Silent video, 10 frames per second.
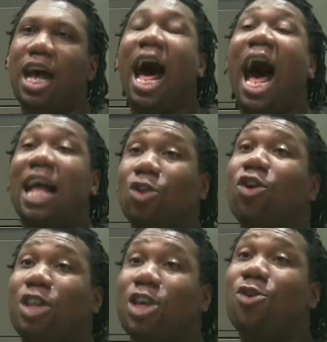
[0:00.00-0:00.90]
I
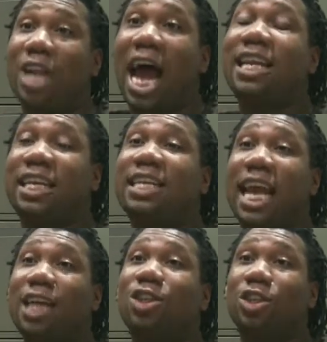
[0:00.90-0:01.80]
thought the United
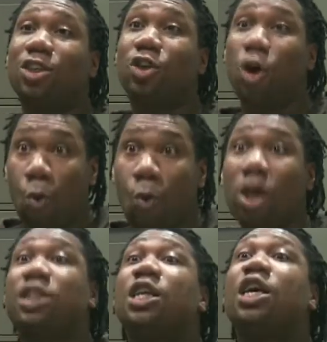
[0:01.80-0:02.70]
Nations
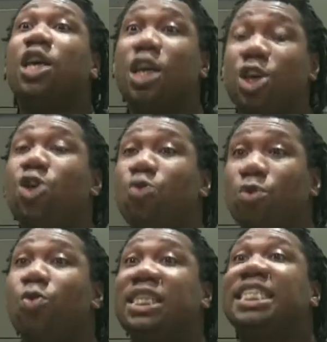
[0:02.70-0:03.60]

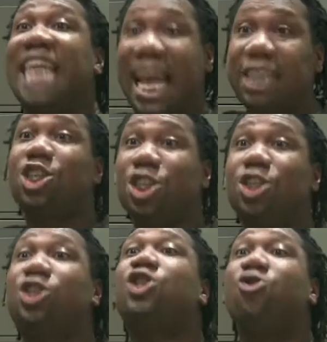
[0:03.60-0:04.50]
was
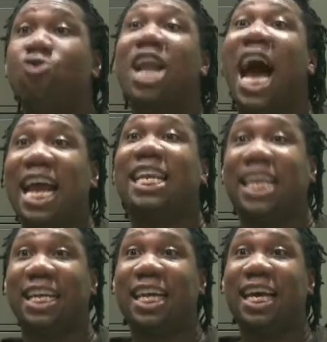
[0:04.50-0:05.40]
nations
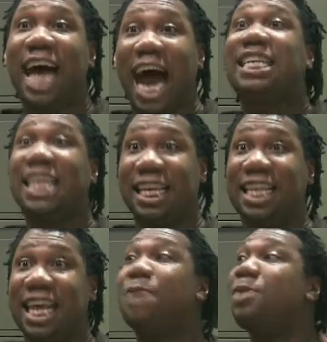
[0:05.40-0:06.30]
united. I'd get
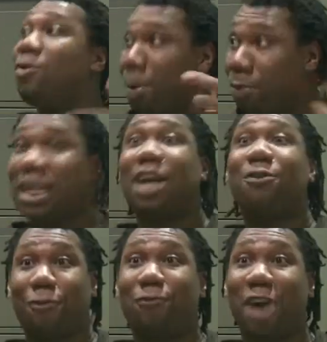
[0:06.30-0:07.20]
there and there'd be a
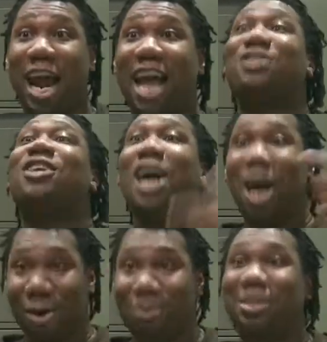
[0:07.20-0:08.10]
representative of France,
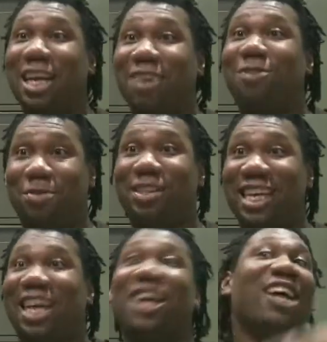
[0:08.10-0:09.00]
a representative of
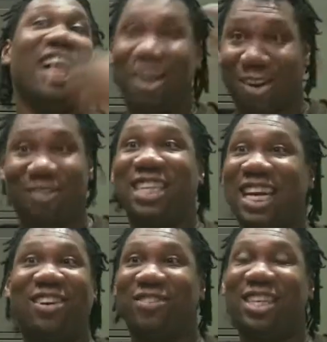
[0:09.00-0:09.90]
Brazil, a
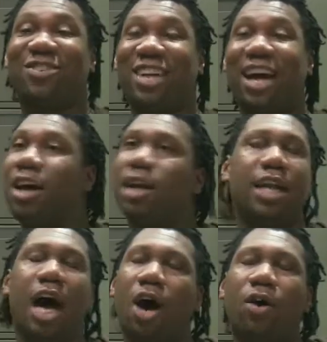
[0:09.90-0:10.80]
representative of this one, that.
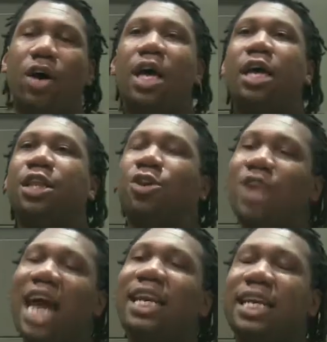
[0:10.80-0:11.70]
No. The
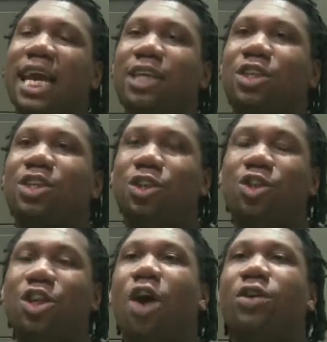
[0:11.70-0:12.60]
United Nations, as
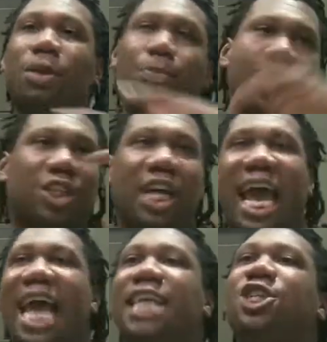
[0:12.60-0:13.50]
you know, is a bunch of
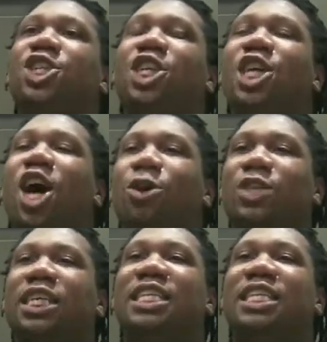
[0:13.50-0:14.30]
NGOs,